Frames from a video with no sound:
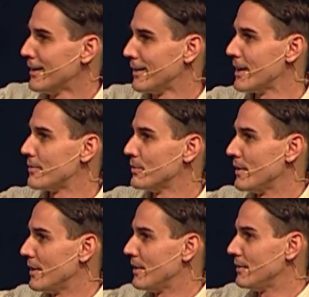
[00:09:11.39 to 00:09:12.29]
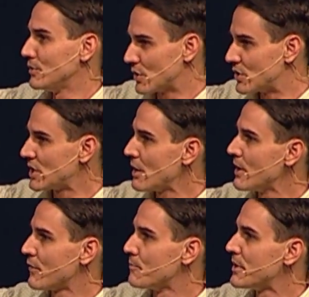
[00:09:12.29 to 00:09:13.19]
like it, it, you should stay
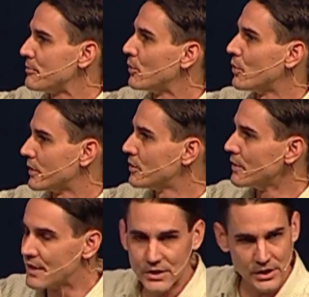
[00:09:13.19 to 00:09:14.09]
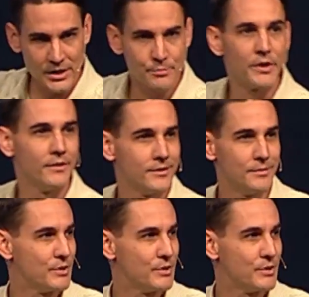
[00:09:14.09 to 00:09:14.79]
away from people who are doing these things, but,